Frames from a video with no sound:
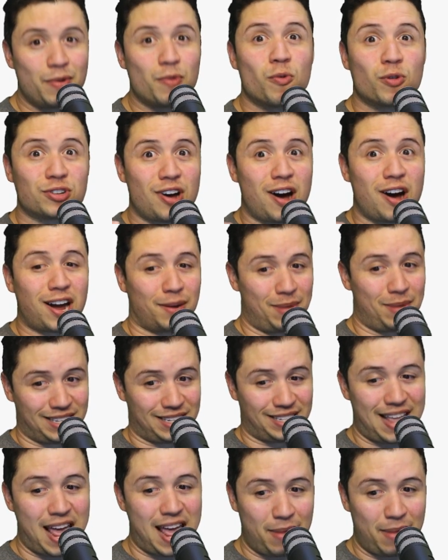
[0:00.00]
We're talking about
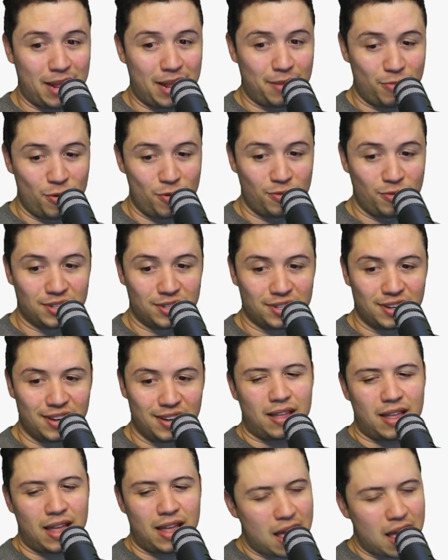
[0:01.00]
Stand of Many Moons.
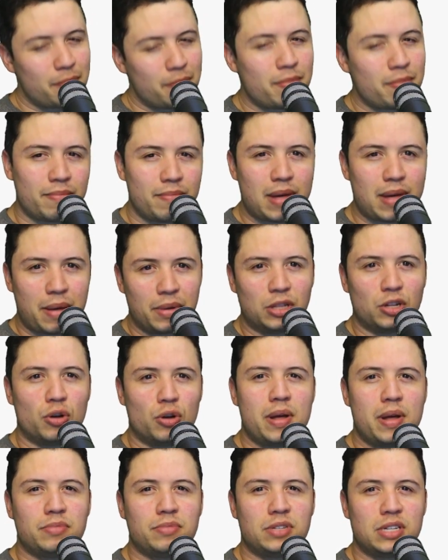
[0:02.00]
And maybe a
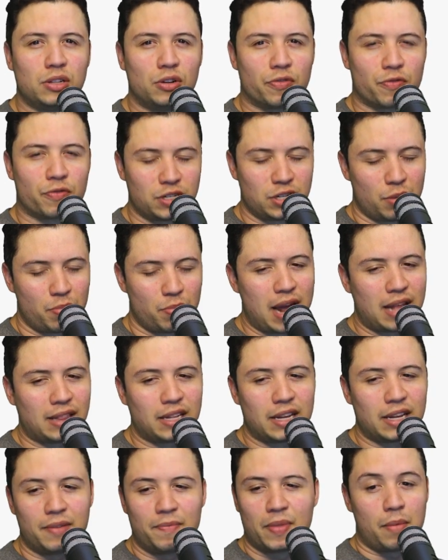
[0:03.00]
little Mimsy, a little Frontier
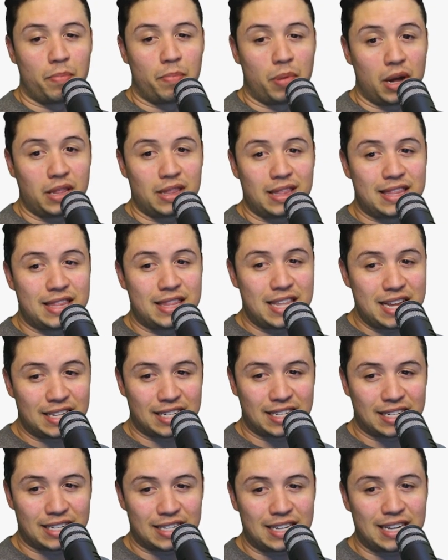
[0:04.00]
Bradley. But
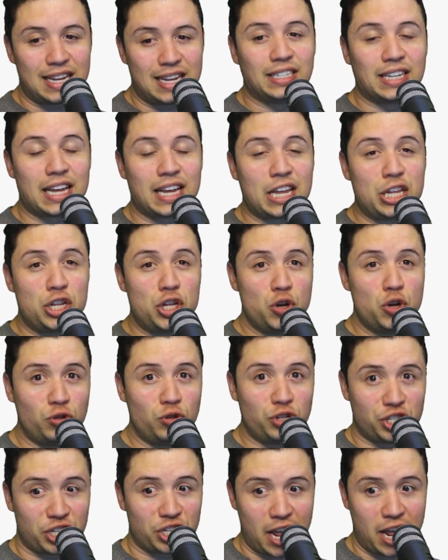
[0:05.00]
this is a
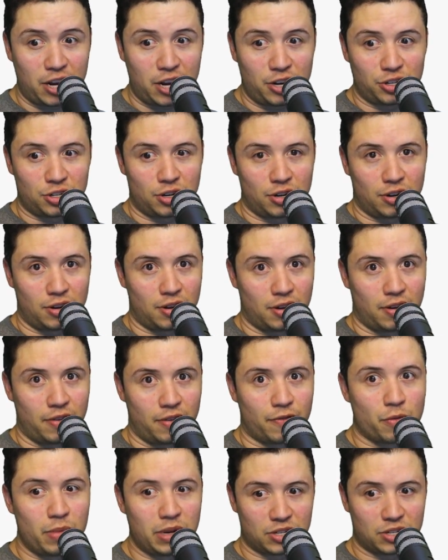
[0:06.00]
huge change
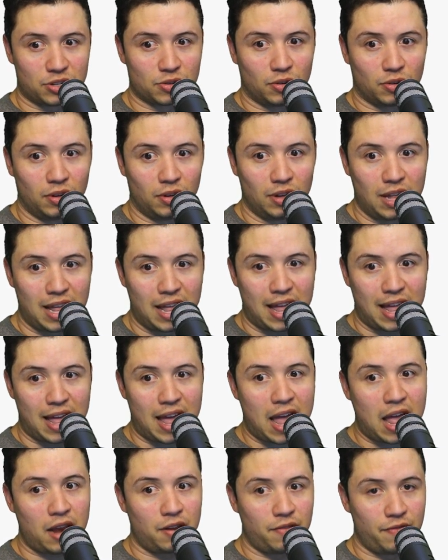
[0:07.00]
for Mystical
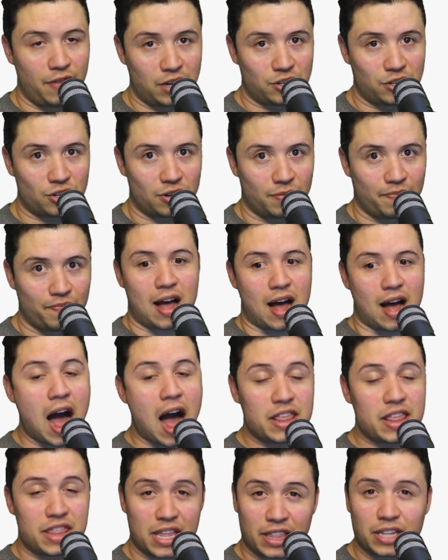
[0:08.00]
and Adventure.
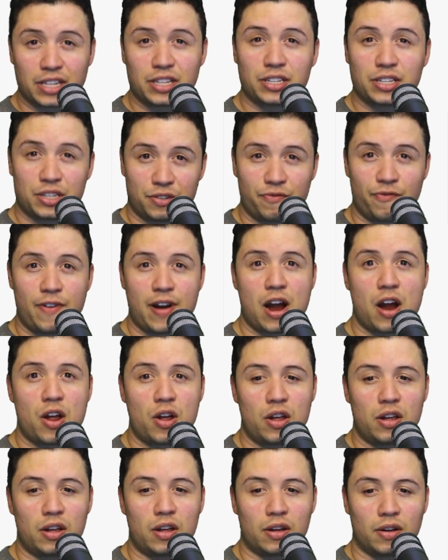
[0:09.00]
I think that this is
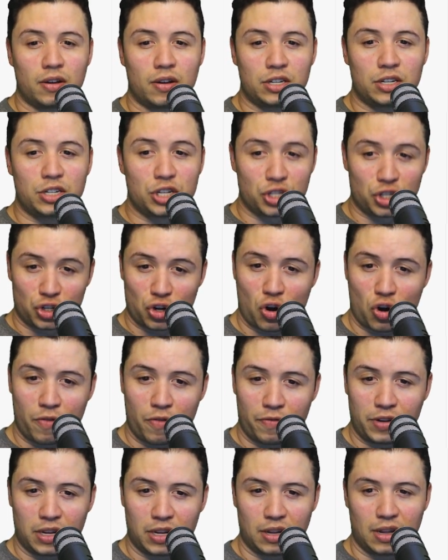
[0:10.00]
very
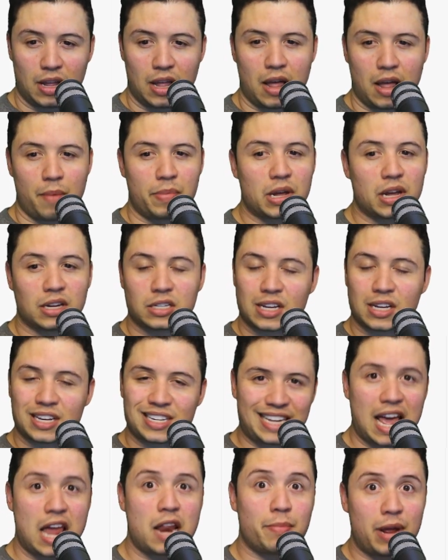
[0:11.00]
deserved because
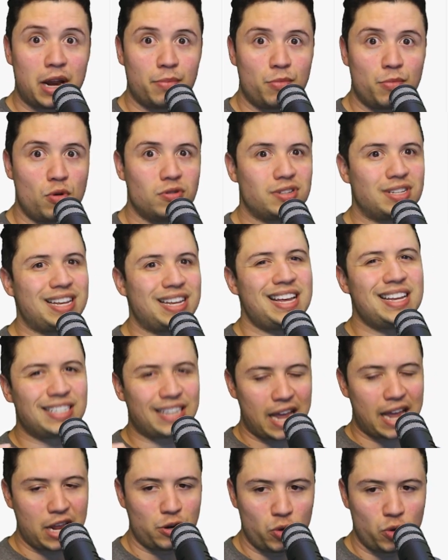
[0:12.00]
Stand of Many Moons is
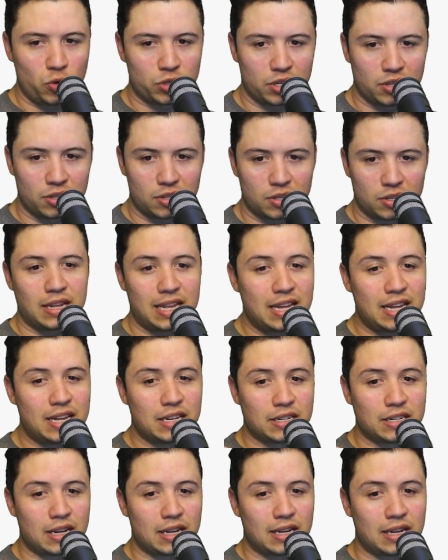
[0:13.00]
a nuisance. He
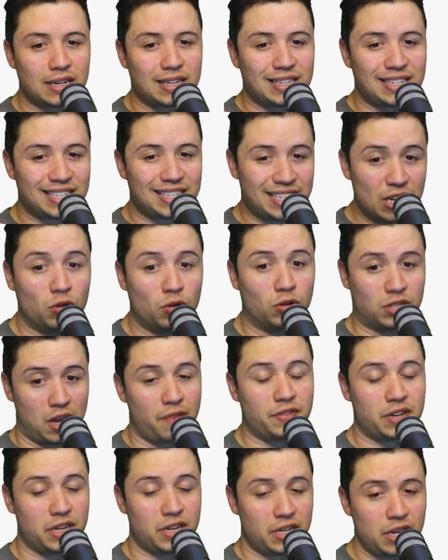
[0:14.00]
is still
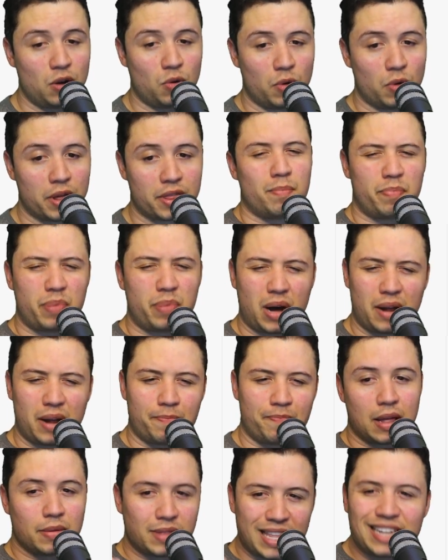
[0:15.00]
tough to deal with, but
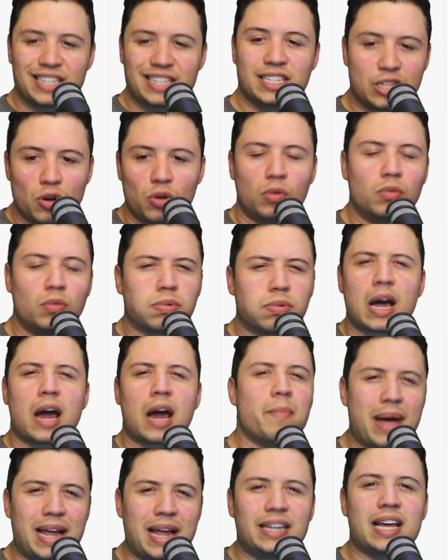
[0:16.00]
it still
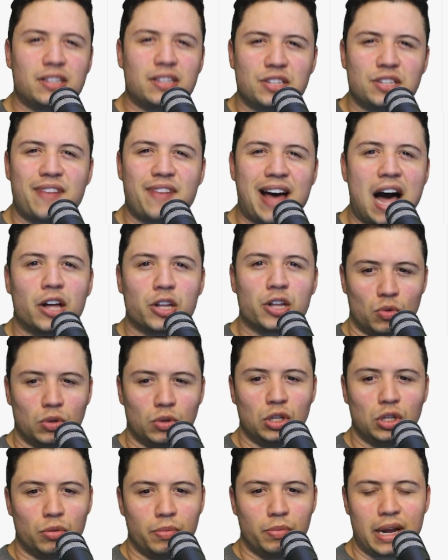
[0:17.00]
kind of maintains his value a
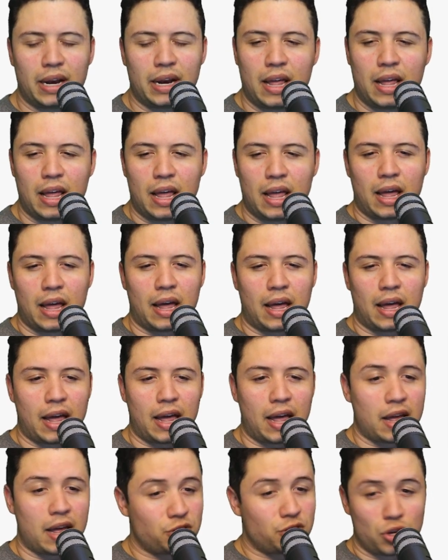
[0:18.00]
little bit.
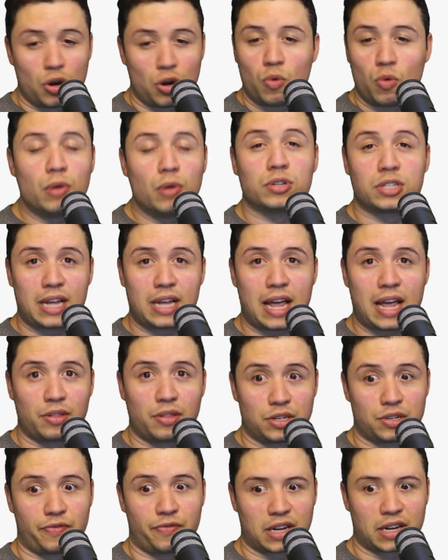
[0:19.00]
And so we will see how
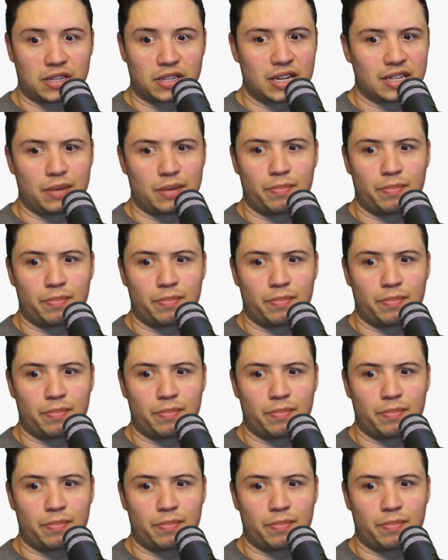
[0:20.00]
this affects things.